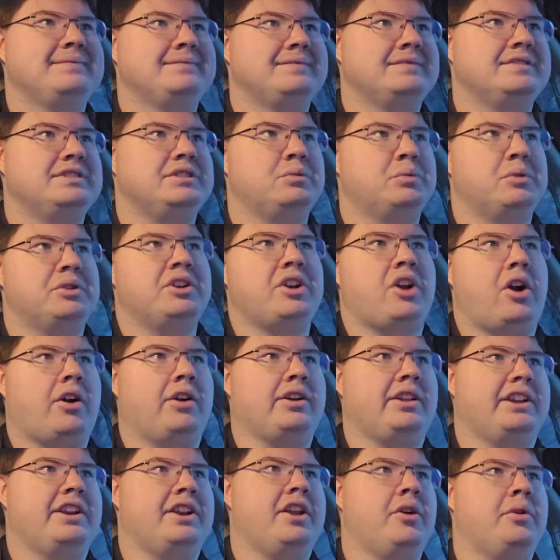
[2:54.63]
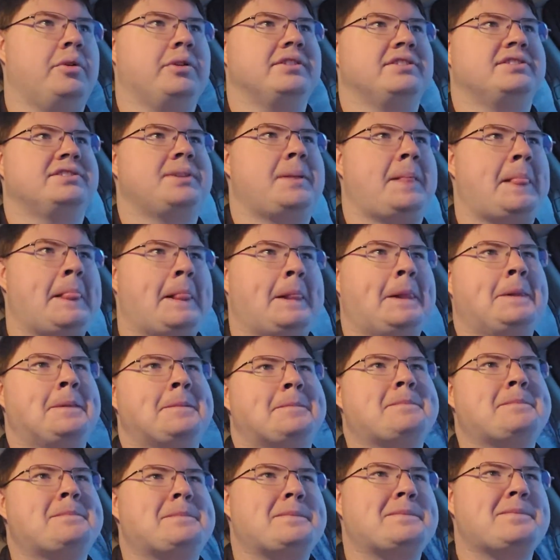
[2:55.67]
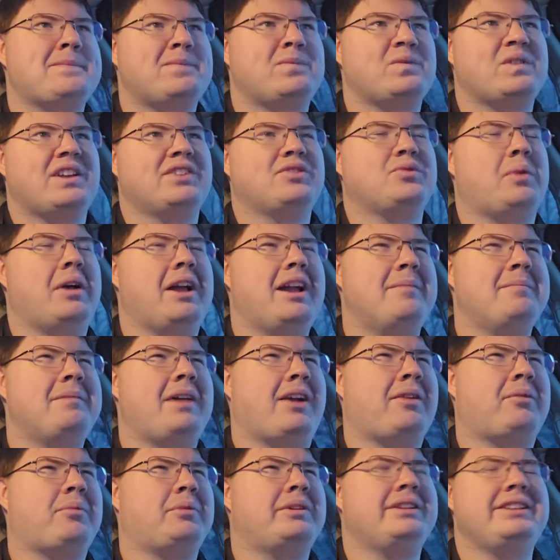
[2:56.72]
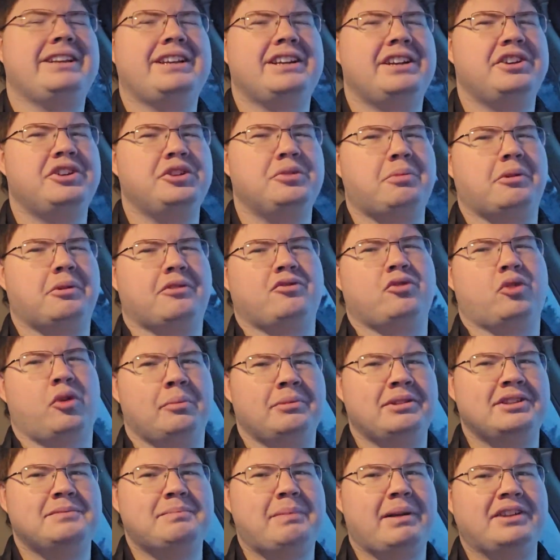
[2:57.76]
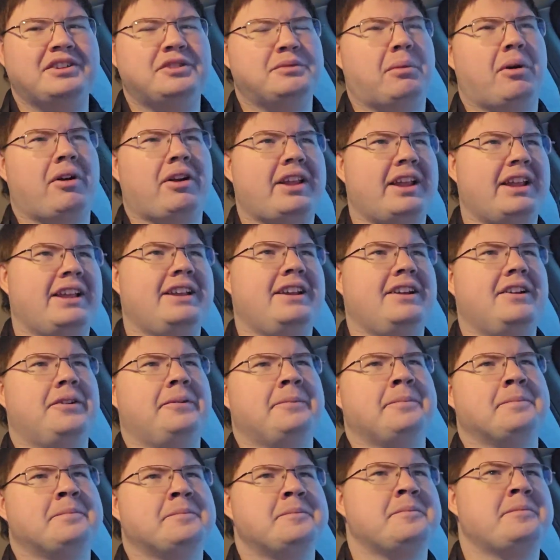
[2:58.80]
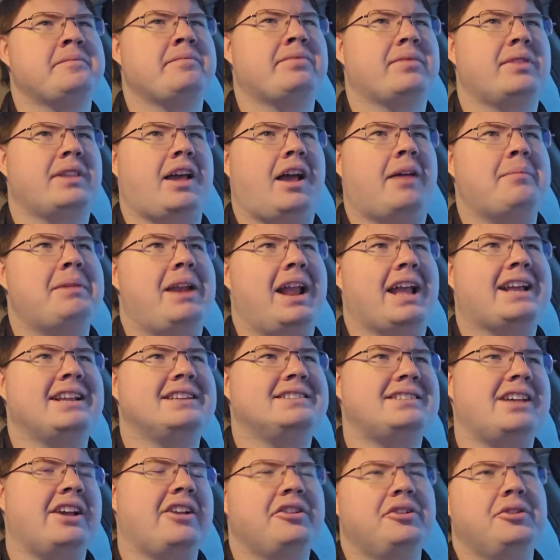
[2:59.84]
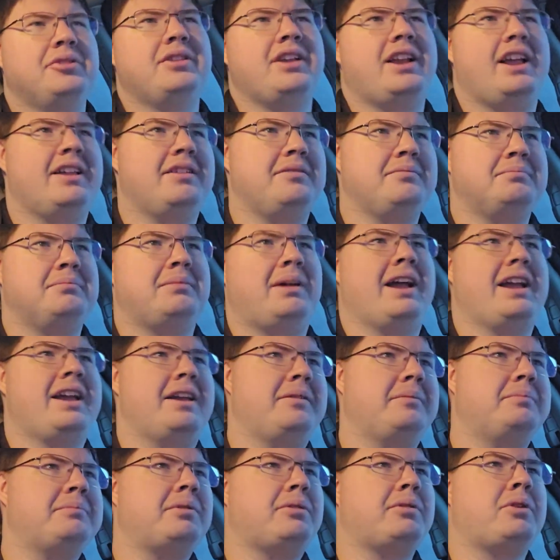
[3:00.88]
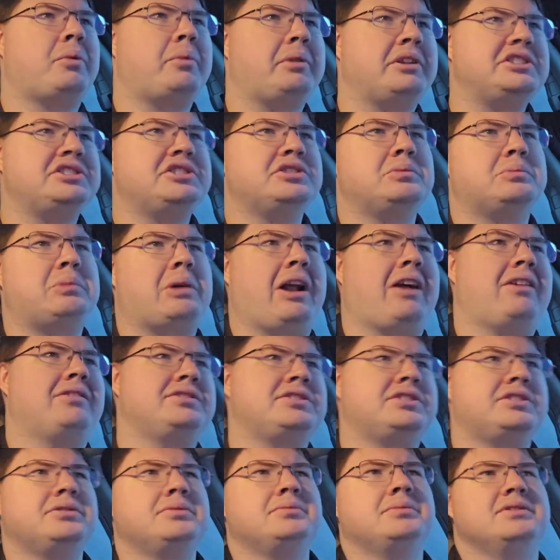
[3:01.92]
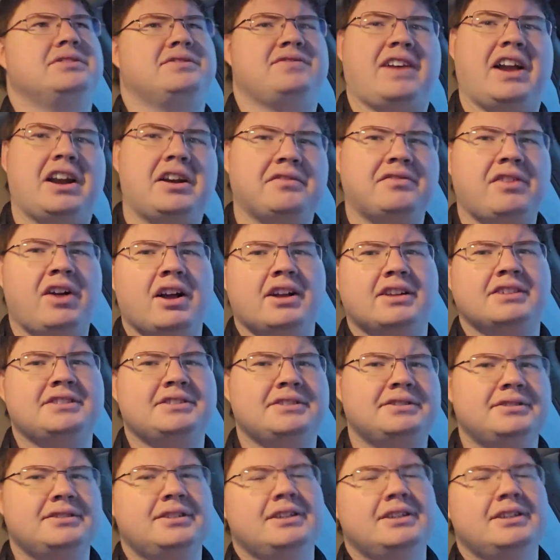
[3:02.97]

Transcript: you wouldn't hardly notice. That's why I'm not really going to do performance benchmarking here. I mean, I could tell you that my original browser was Firefox.